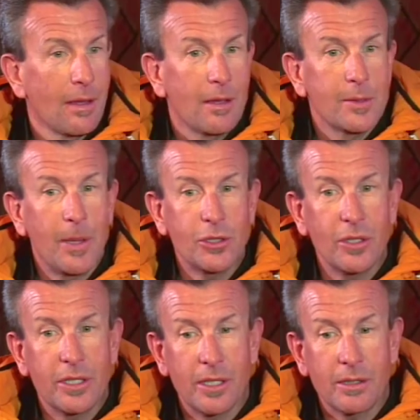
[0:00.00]

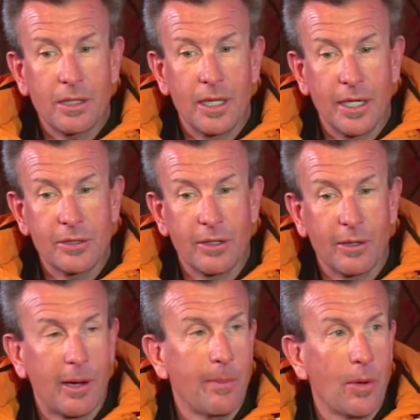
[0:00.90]
Specialty clinics are a
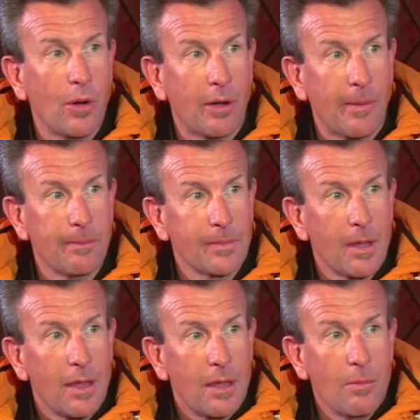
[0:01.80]
great program.
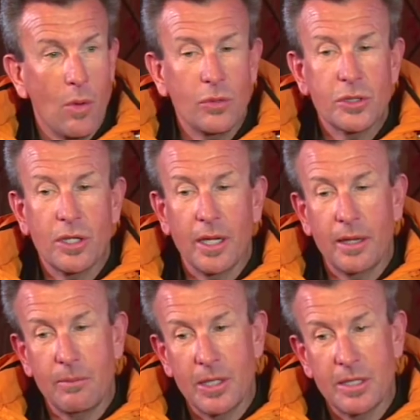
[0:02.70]

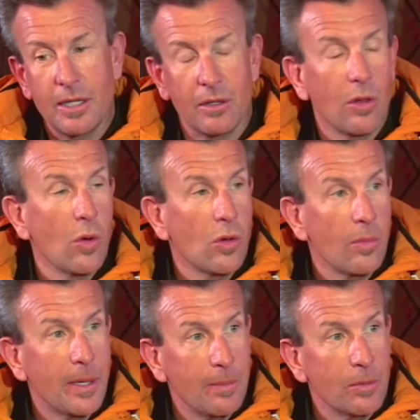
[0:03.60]
Mostly we see the local
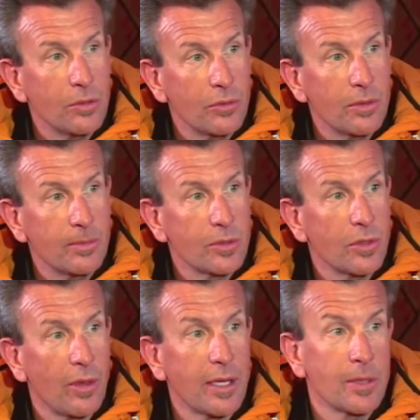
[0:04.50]
people do them,
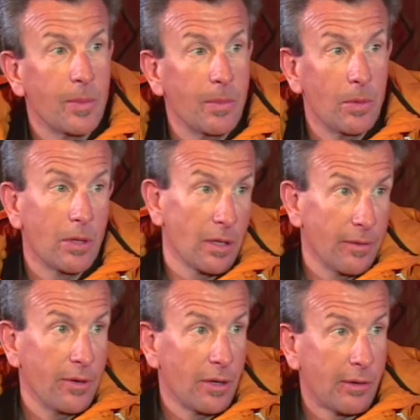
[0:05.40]
so that's the people that
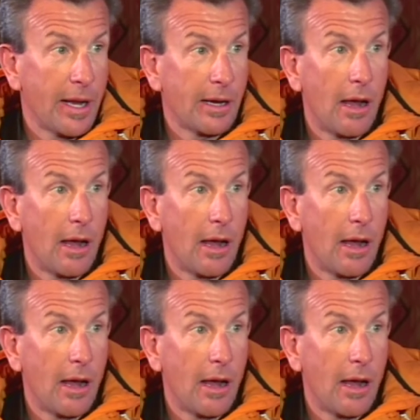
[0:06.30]
live here in Grand